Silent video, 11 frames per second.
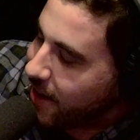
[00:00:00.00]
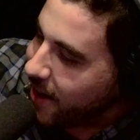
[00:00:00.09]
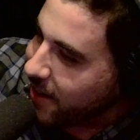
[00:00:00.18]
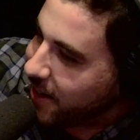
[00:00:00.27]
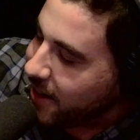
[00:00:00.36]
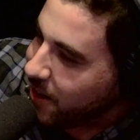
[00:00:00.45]

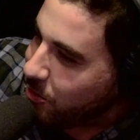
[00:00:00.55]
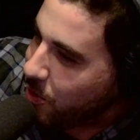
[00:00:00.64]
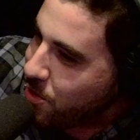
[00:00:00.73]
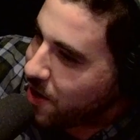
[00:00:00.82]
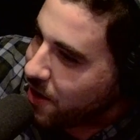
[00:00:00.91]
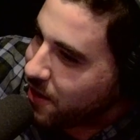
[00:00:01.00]
and he, and he
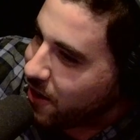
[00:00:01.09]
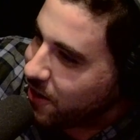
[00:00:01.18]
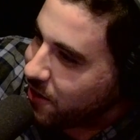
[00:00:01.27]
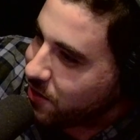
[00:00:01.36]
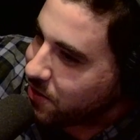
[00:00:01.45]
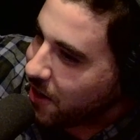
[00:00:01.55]
wrote on there. He
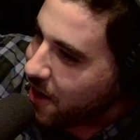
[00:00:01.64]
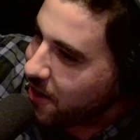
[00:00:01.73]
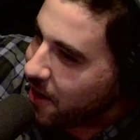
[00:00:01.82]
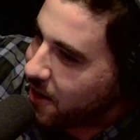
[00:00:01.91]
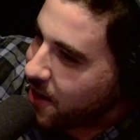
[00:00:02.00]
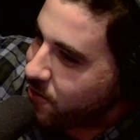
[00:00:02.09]
goes, I
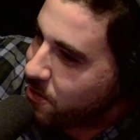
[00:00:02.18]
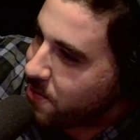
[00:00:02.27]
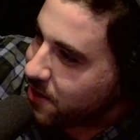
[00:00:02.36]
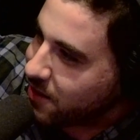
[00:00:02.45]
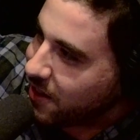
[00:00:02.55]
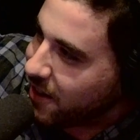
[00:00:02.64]
I never
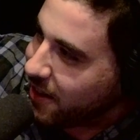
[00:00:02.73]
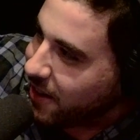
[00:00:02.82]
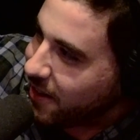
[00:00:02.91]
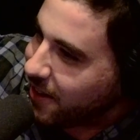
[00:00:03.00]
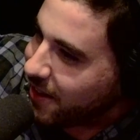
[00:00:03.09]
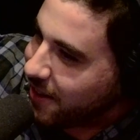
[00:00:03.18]
miss a
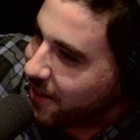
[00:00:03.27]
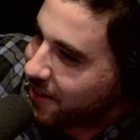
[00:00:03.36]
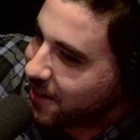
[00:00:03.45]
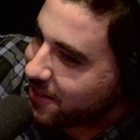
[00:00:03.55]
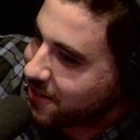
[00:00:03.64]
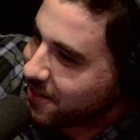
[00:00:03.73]
gig
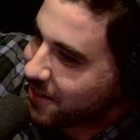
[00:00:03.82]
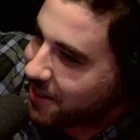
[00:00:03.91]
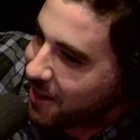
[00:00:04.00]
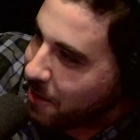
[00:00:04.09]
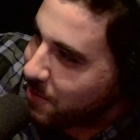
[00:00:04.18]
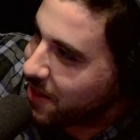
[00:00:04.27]
unless
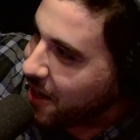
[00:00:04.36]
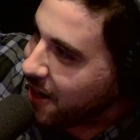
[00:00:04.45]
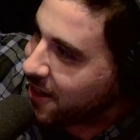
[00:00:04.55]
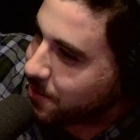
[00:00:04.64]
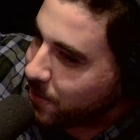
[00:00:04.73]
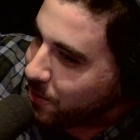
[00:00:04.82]
I'm in the
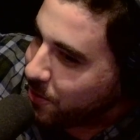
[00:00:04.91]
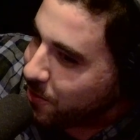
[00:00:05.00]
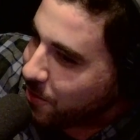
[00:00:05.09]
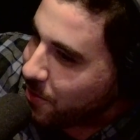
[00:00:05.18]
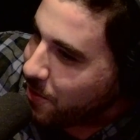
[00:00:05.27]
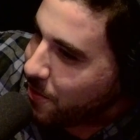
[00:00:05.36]
hospital
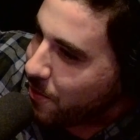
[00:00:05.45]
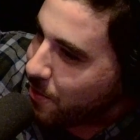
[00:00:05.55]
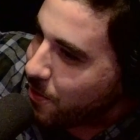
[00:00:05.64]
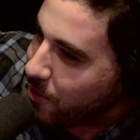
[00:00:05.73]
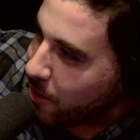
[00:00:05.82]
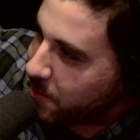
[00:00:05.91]

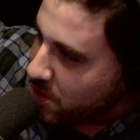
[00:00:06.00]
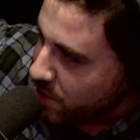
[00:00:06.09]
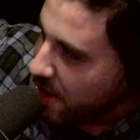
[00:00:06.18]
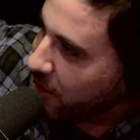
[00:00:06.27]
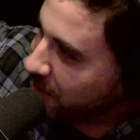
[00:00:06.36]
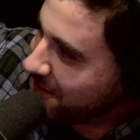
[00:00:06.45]
or I'm in
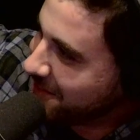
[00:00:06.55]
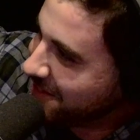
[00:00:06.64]
jail.